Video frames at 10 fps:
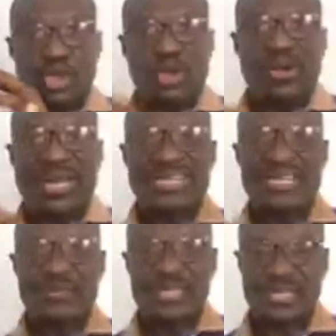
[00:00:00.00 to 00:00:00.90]

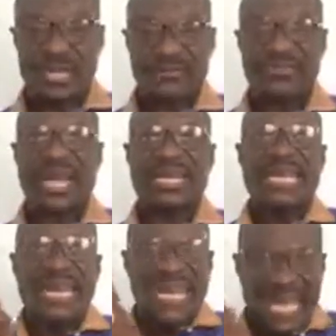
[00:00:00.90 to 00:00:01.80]
showcase himself that
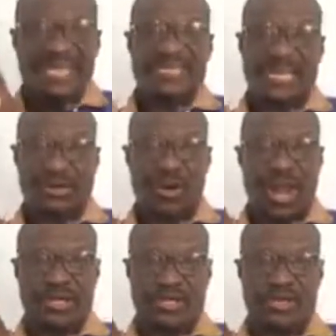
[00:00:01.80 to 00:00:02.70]
he is the
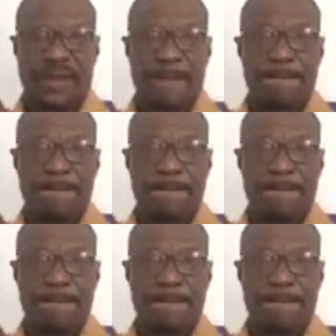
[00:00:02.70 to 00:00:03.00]
Christ